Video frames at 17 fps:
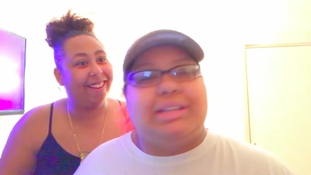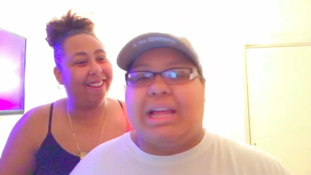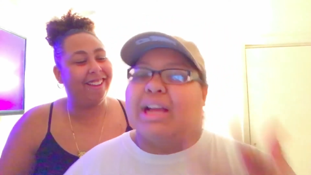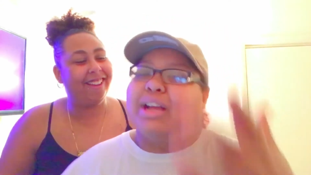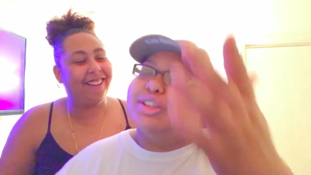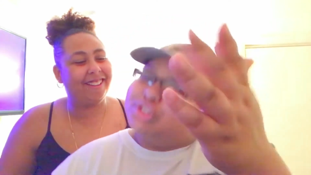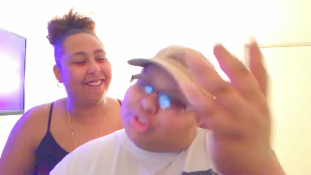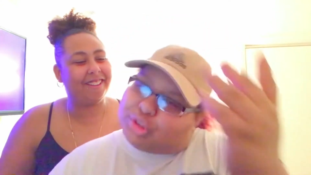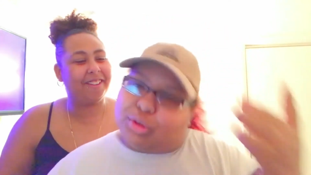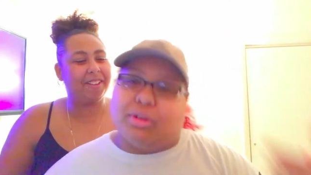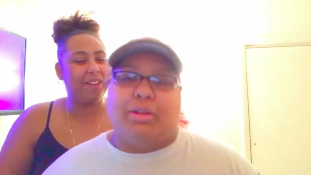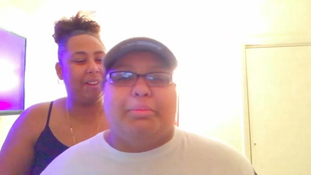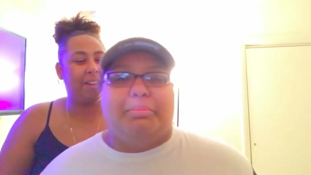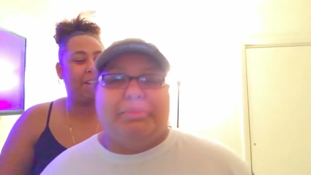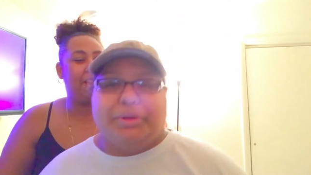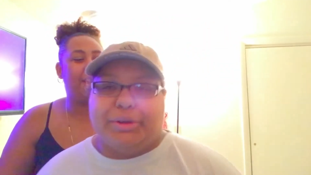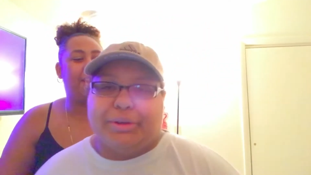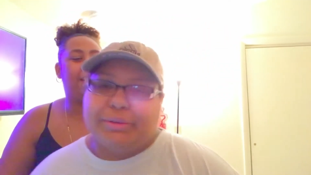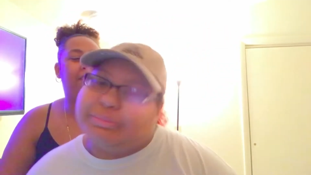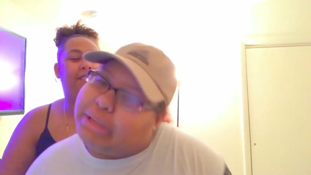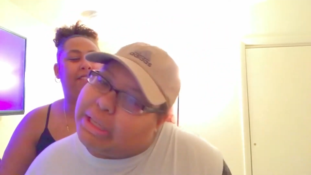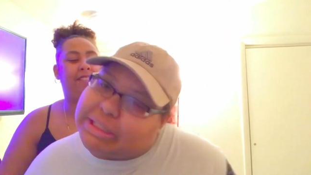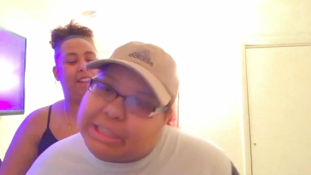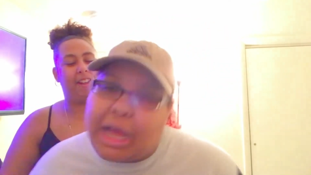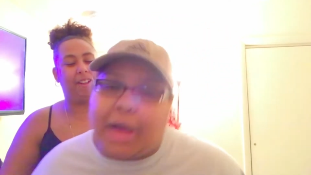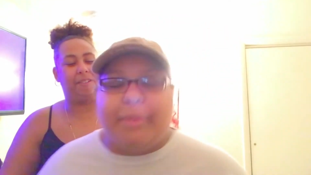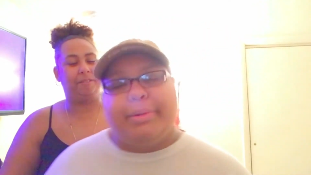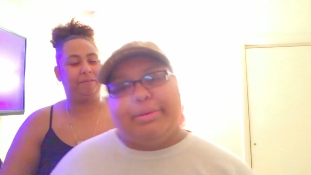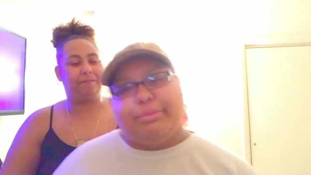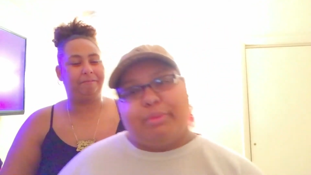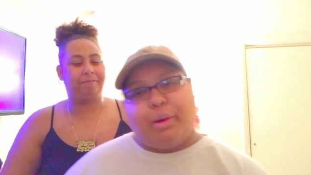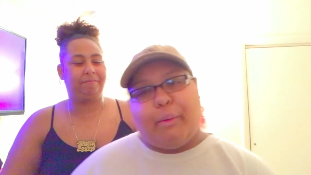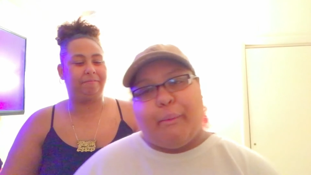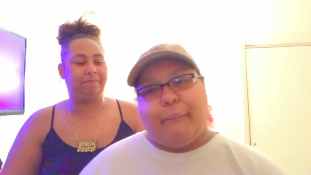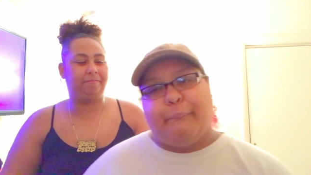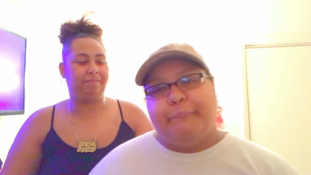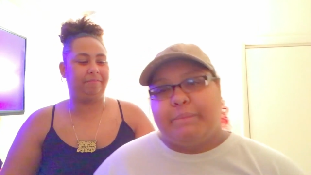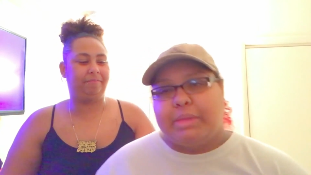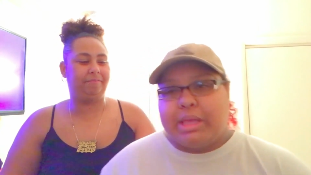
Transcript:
Speaker 1: Like a storybook. That's no. how we roll.